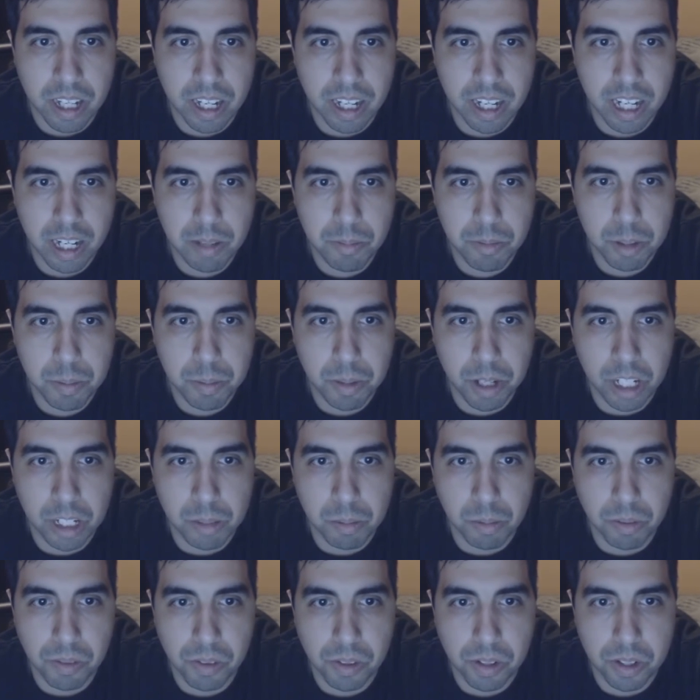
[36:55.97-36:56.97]
and I'm
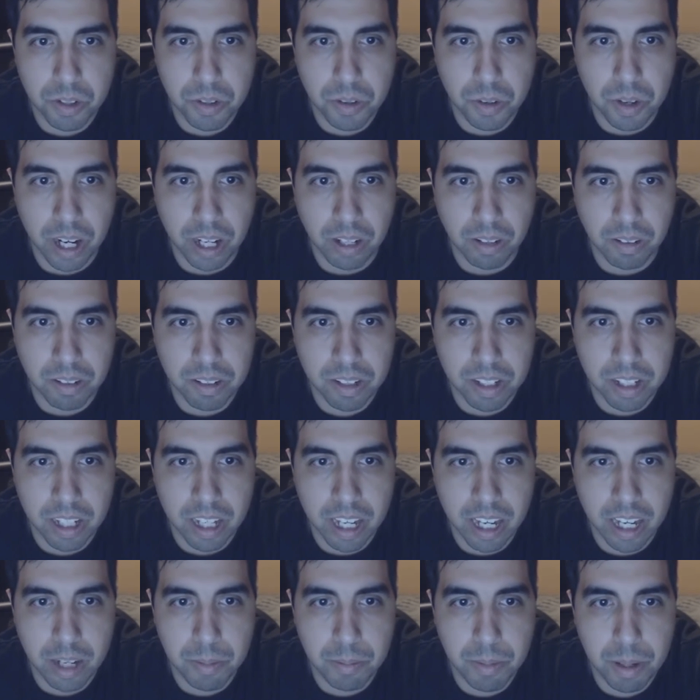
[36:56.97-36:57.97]
responsible for the trials
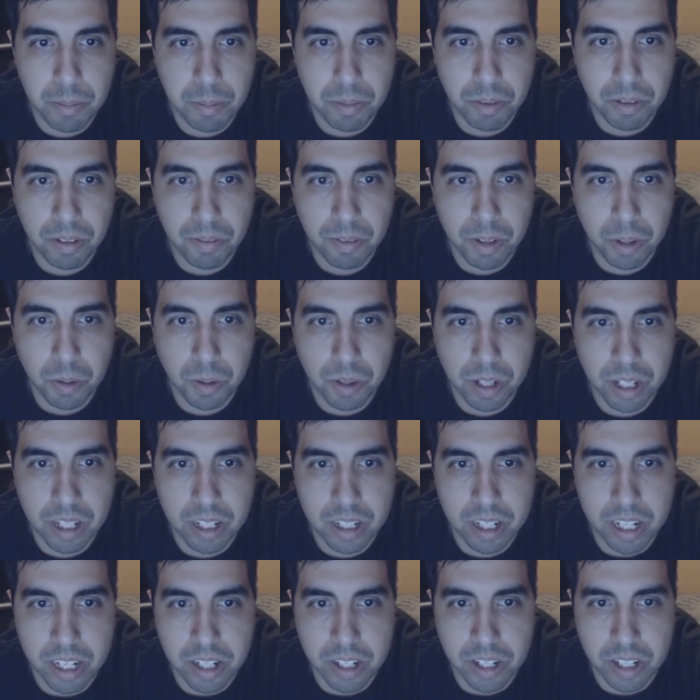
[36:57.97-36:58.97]
and a member of the
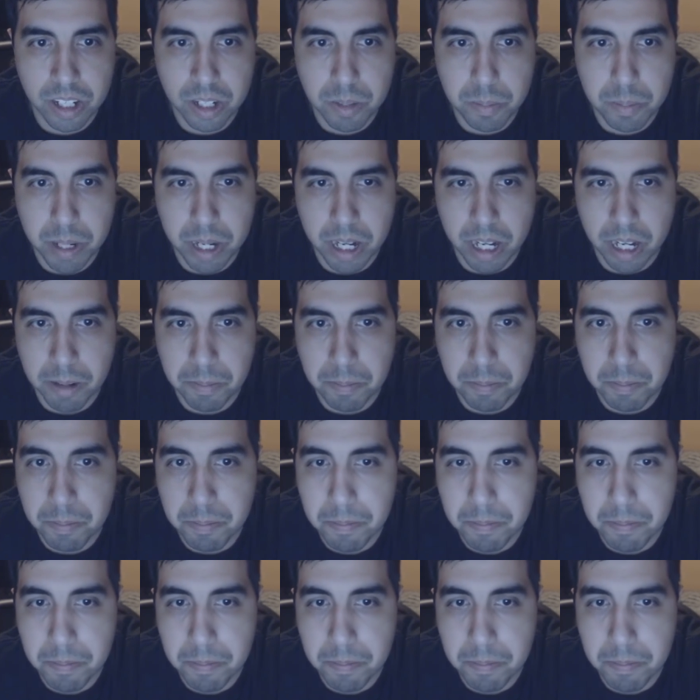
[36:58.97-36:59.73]
organization committee.